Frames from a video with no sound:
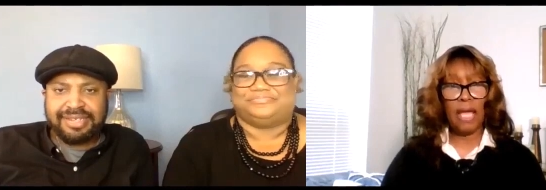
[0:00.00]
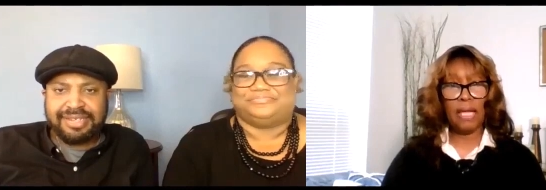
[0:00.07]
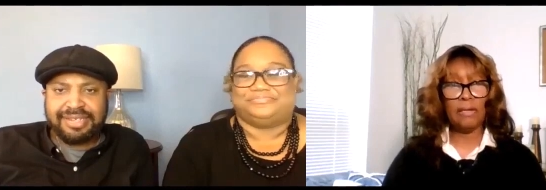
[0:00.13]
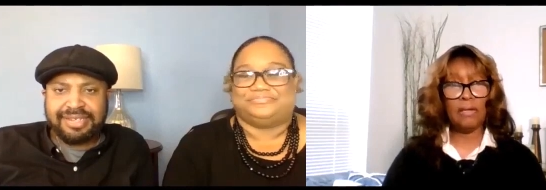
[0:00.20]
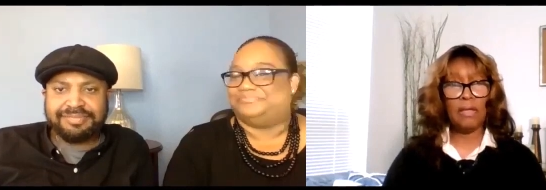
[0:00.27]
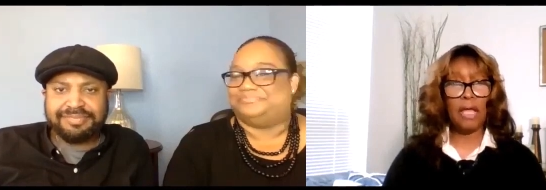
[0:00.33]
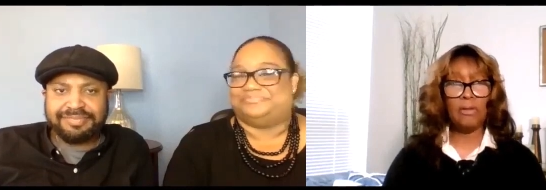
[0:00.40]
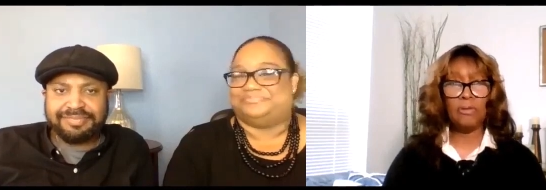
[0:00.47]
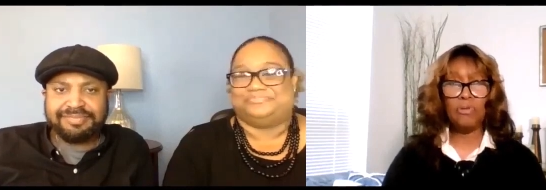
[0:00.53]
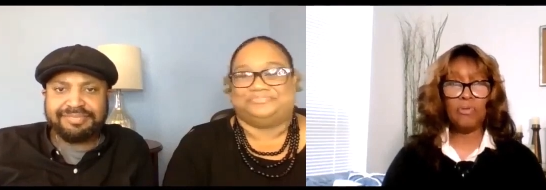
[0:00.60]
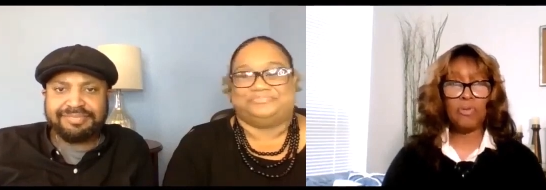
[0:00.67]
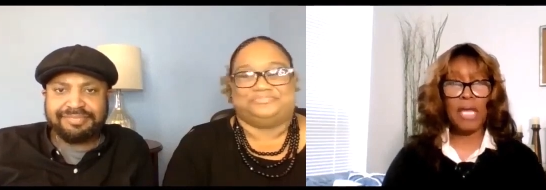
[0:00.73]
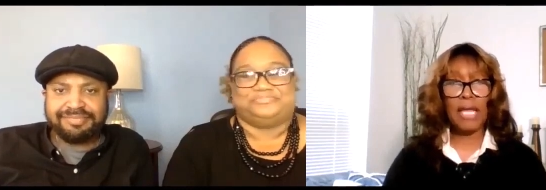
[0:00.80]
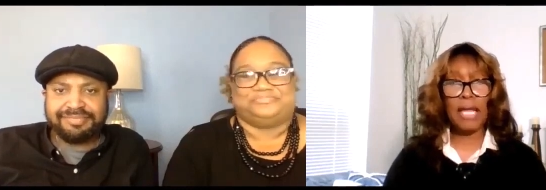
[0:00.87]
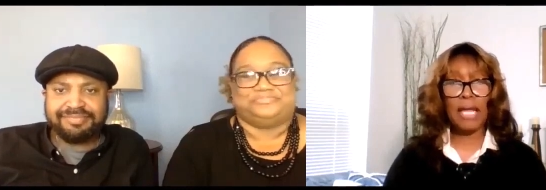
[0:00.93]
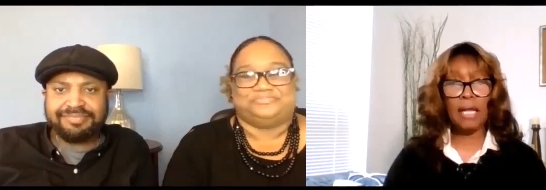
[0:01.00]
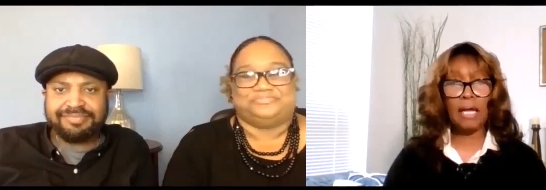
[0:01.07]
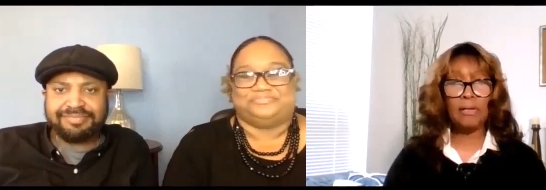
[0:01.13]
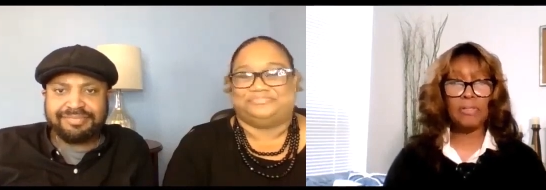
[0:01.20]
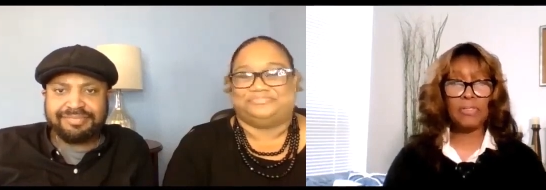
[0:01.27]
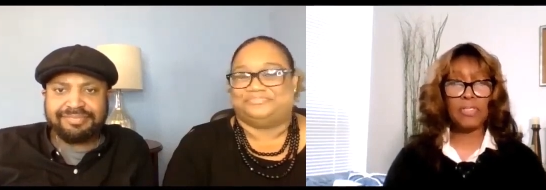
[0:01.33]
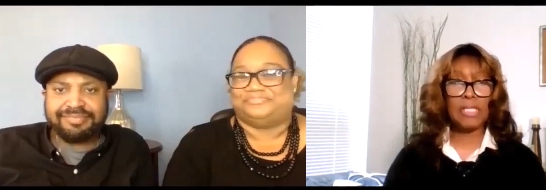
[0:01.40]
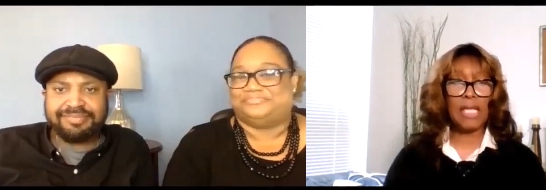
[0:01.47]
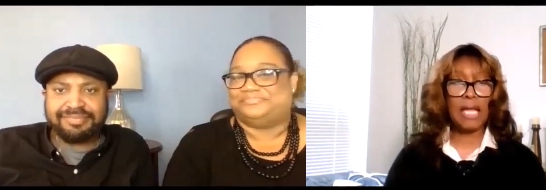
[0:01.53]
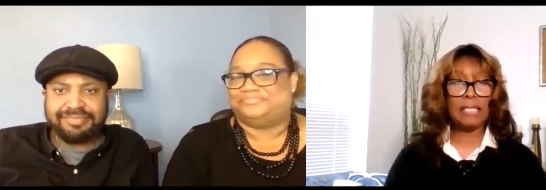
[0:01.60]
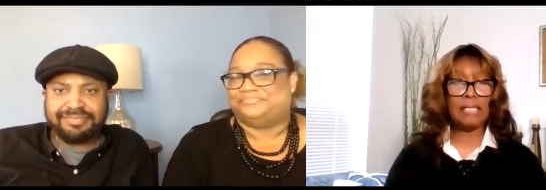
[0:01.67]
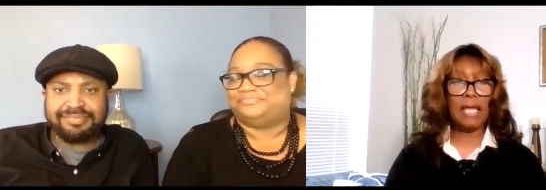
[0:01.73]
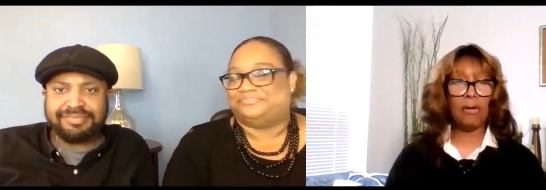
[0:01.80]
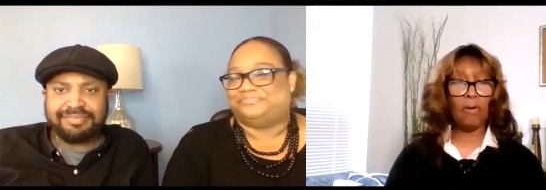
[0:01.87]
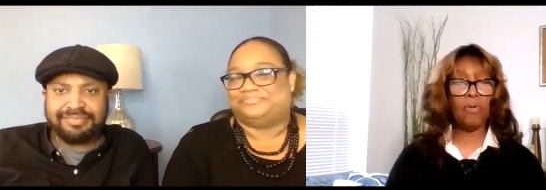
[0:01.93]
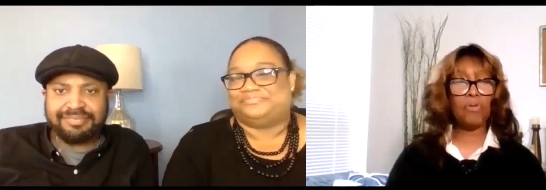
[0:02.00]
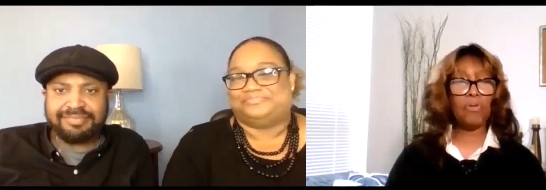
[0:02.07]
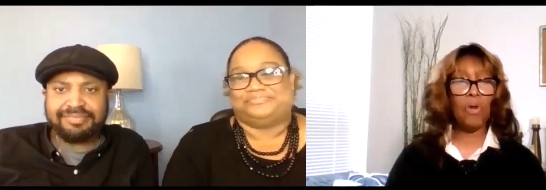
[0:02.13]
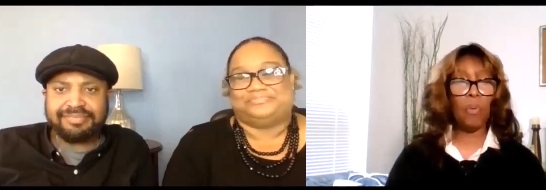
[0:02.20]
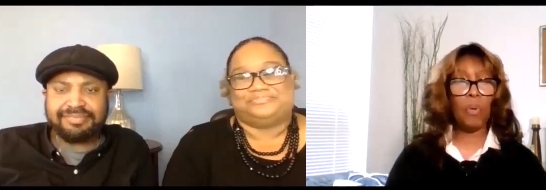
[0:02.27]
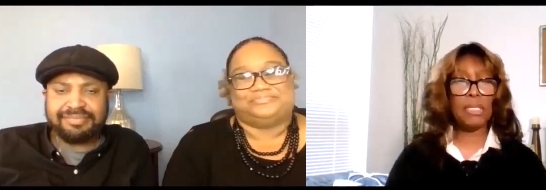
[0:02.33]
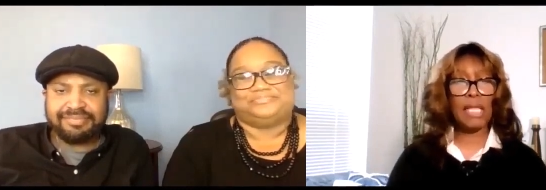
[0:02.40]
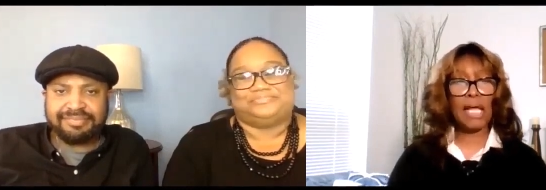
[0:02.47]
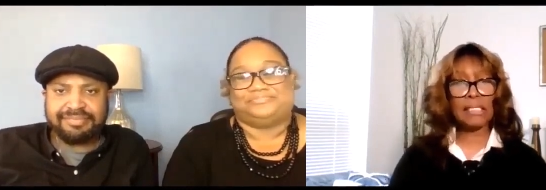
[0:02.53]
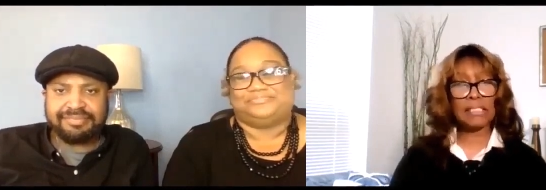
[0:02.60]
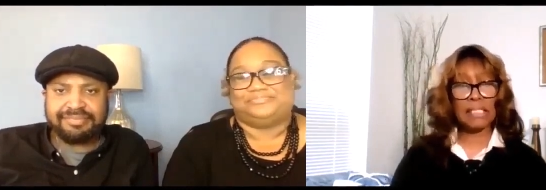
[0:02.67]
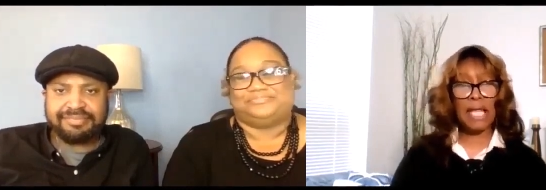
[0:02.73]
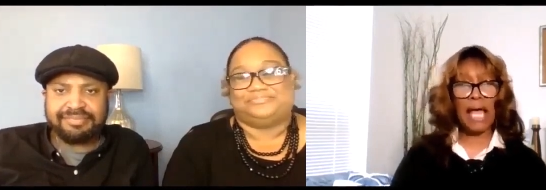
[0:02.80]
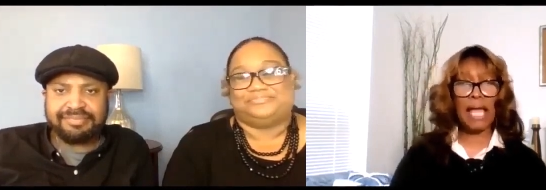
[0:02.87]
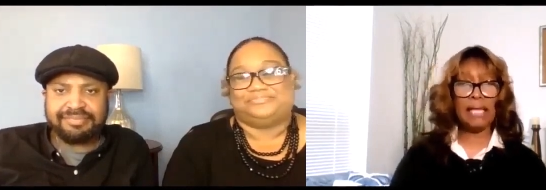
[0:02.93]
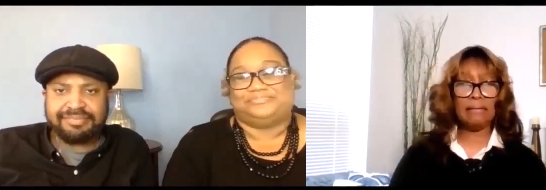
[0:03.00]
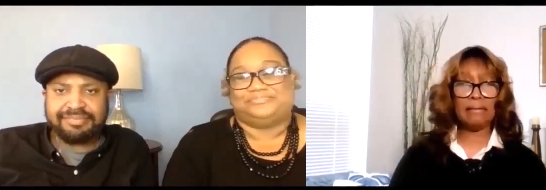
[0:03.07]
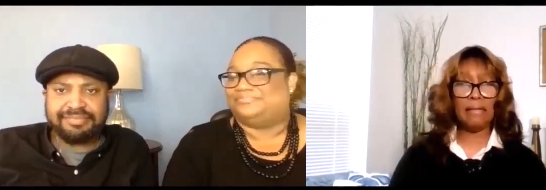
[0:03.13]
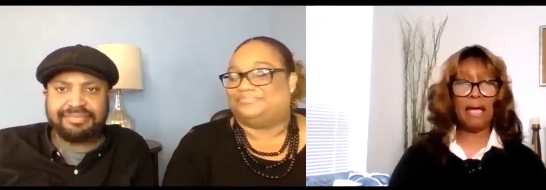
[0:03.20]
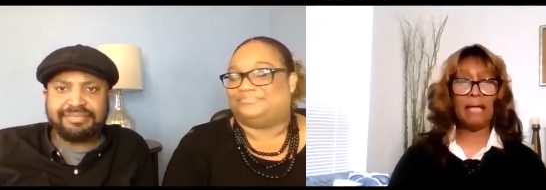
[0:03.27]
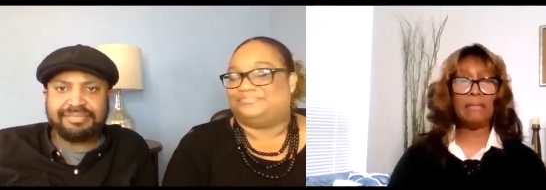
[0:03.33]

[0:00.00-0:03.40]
Speaker 1: and, and you can't understand that or know what that's like